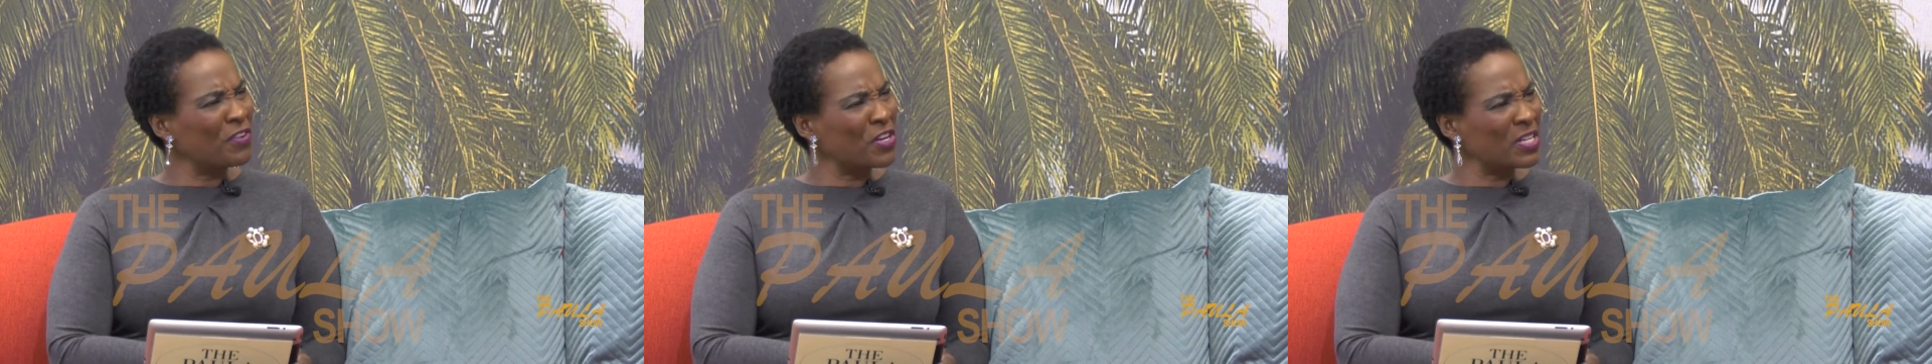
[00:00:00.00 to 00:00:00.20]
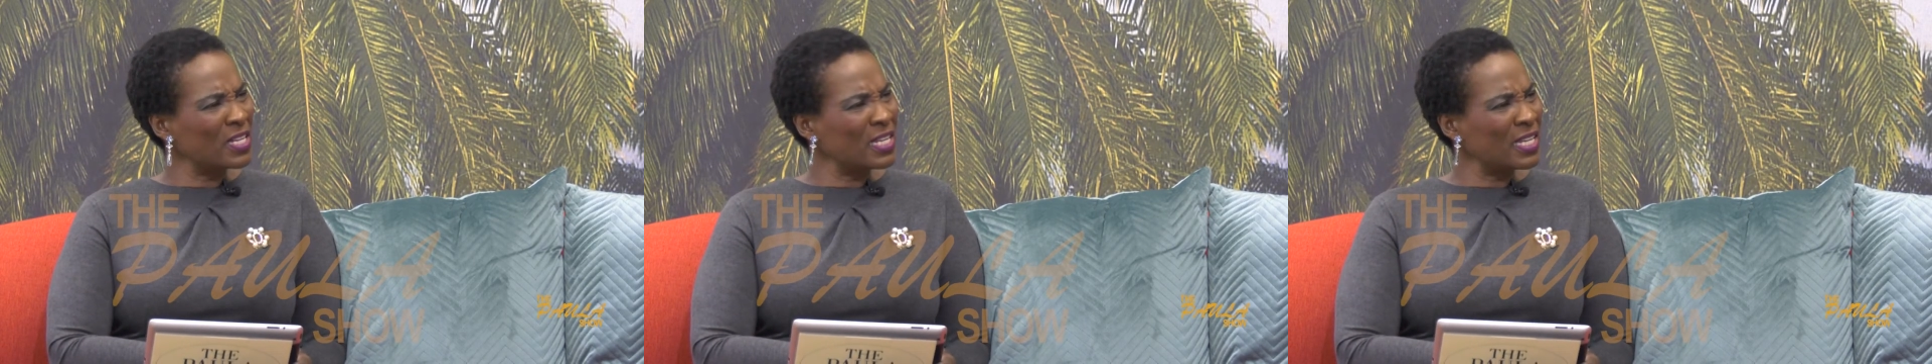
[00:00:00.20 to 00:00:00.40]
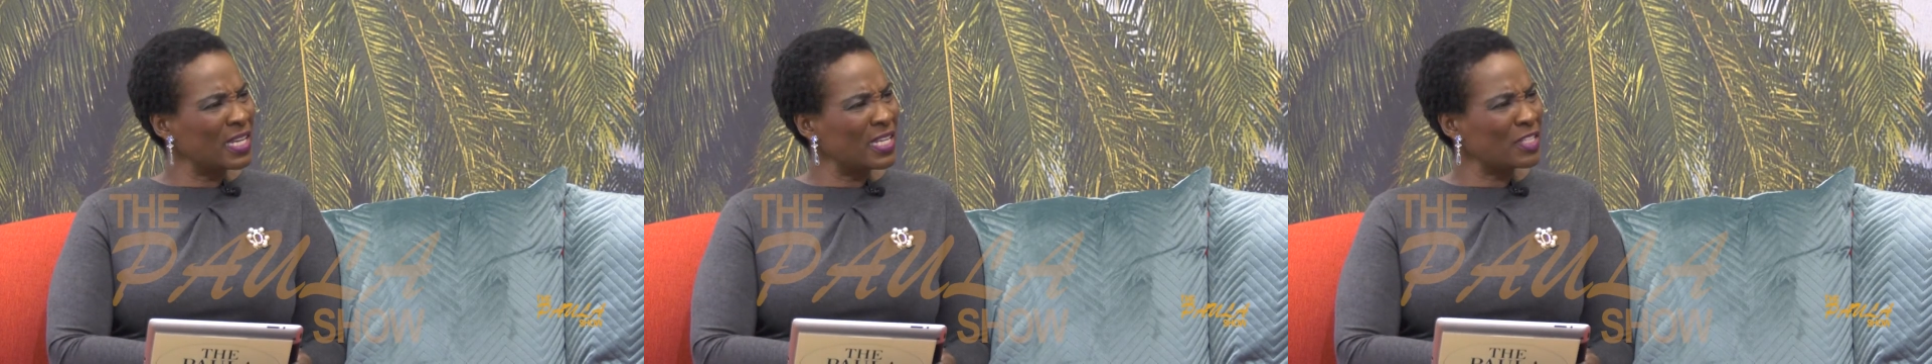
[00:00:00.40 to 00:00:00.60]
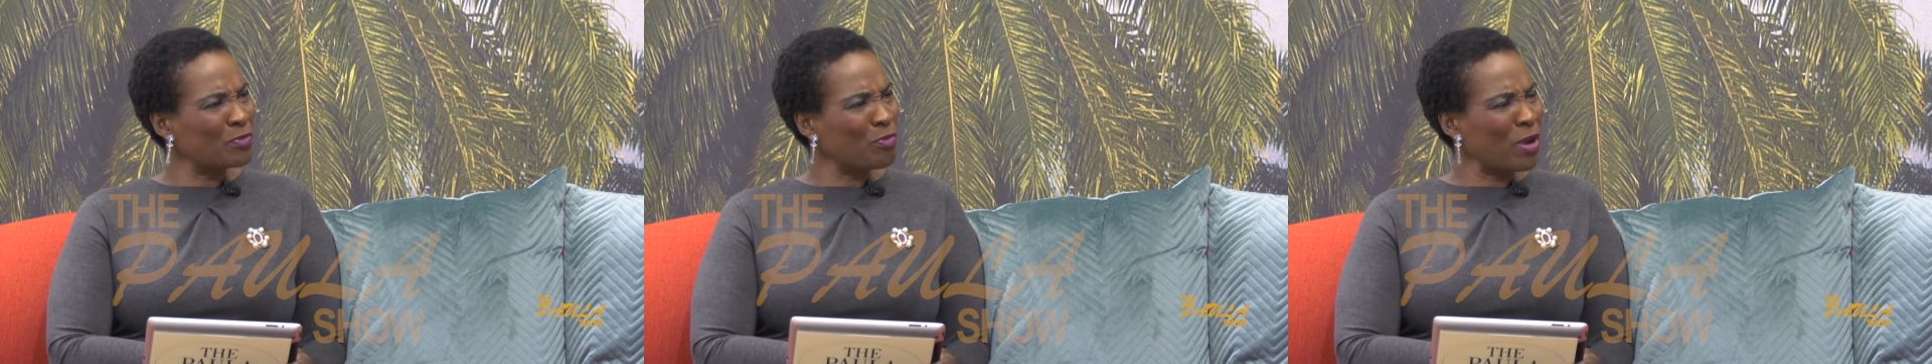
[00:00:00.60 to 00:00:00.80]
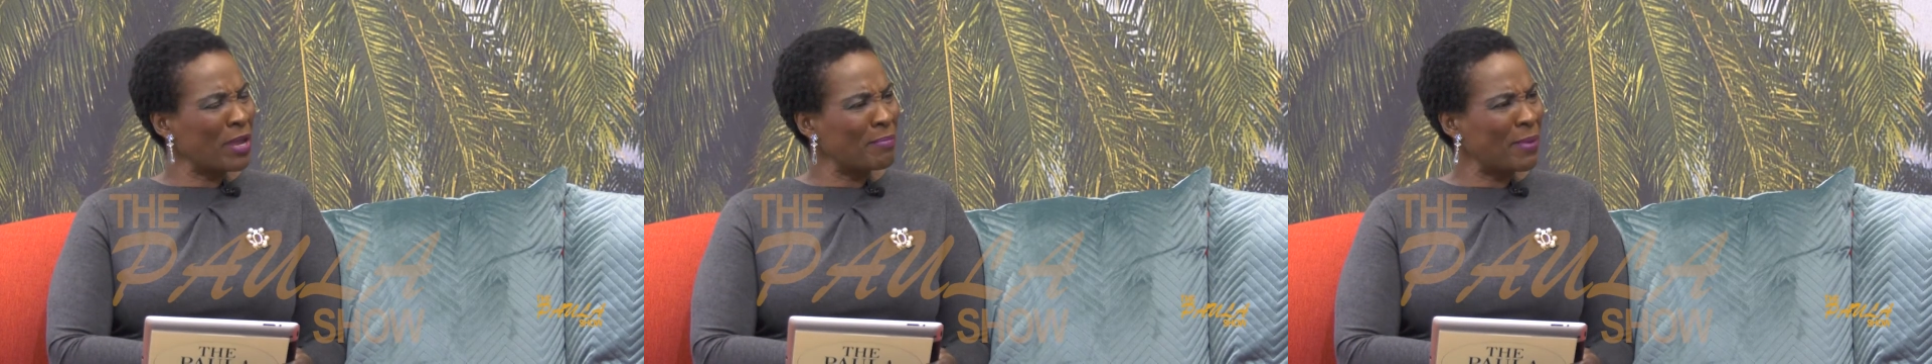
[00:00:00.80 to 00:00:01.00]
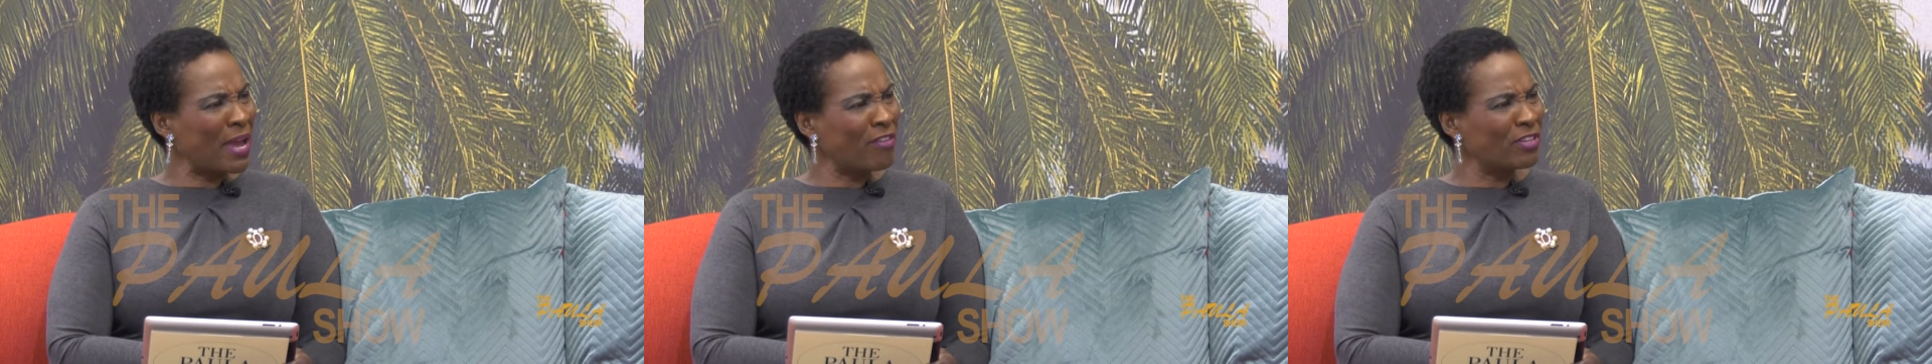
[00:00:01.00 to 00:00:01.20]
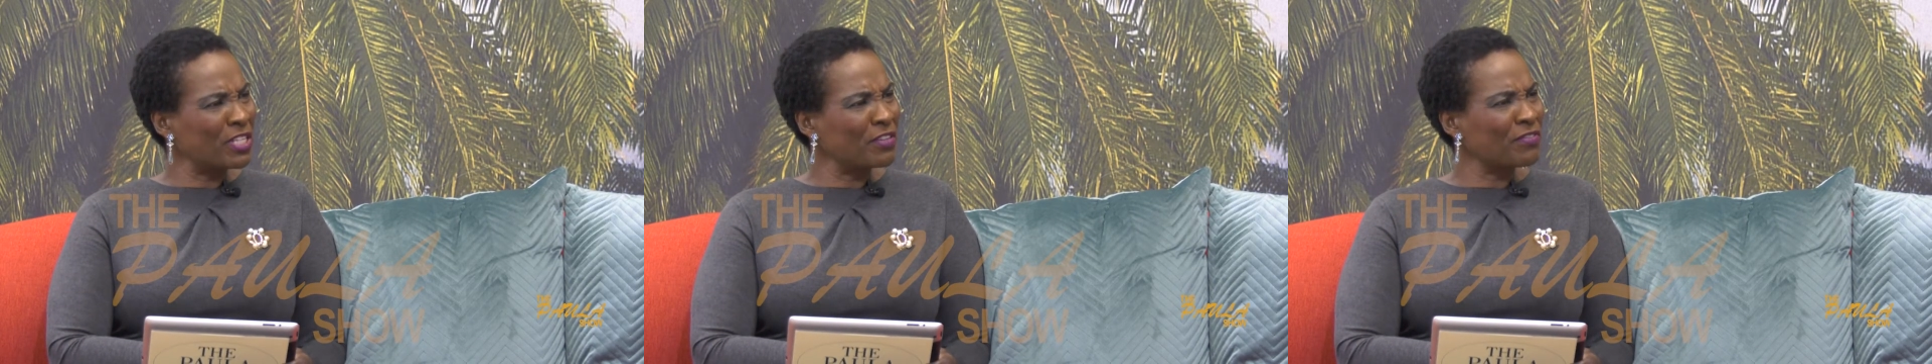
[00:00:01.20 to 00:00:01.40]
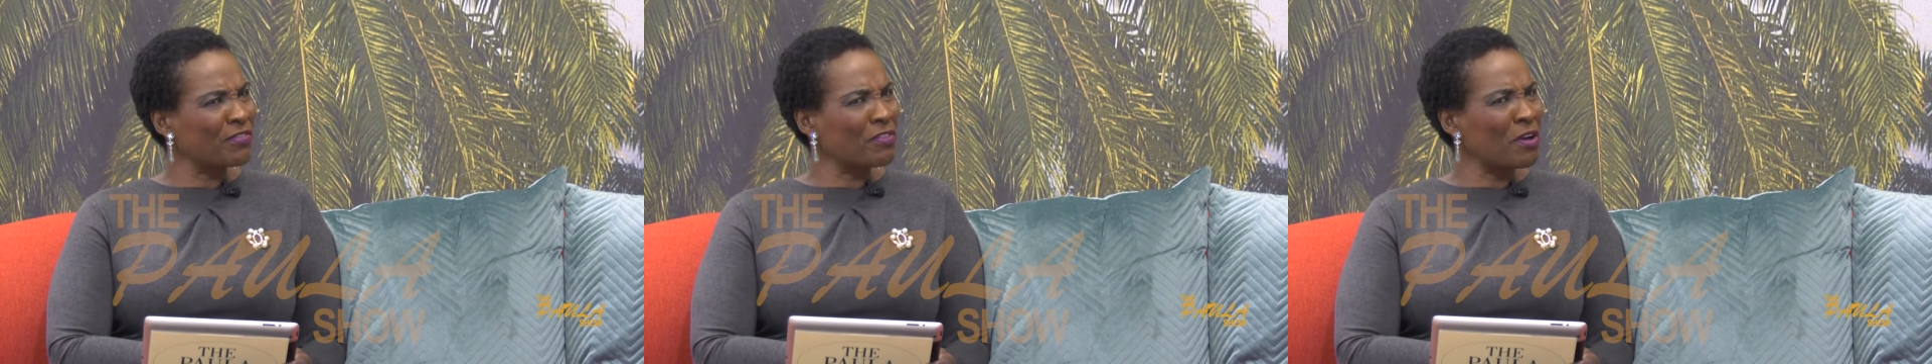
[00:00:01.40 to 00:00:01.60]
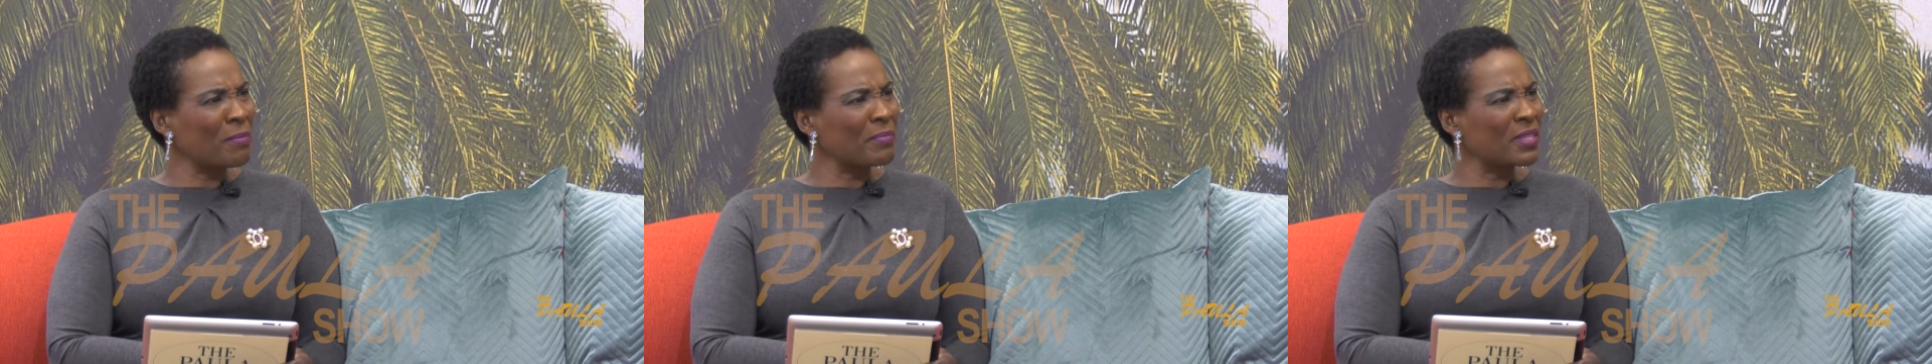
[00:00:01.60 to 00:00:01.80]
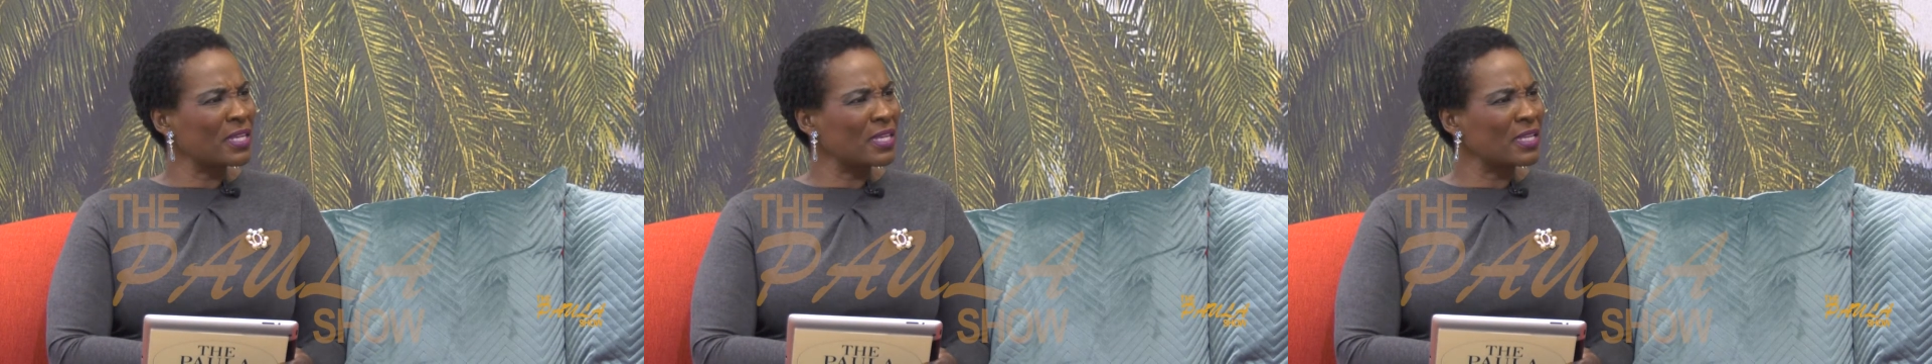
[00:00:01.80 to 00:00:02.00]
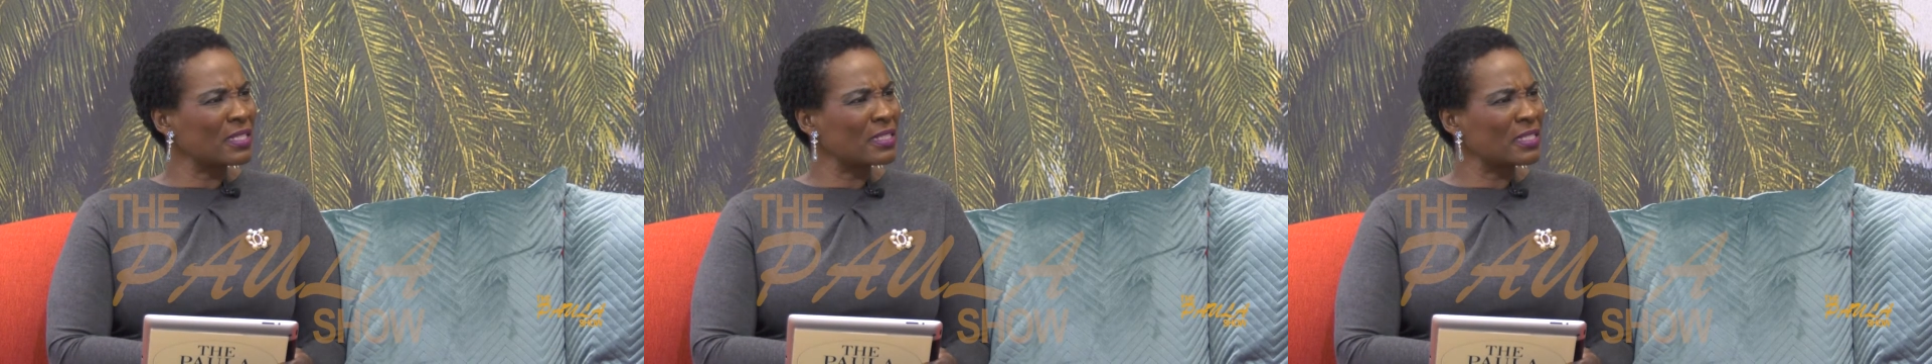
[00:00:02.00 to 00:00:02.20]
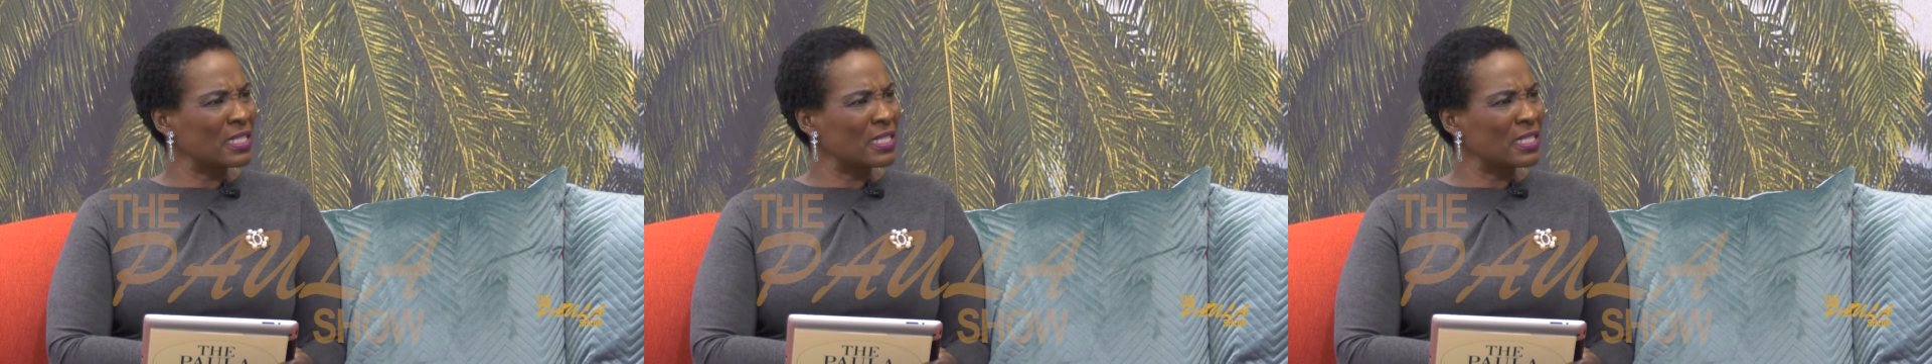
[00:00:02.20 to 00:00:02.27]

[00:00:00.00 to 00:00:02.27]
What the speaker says: funding is primarily from the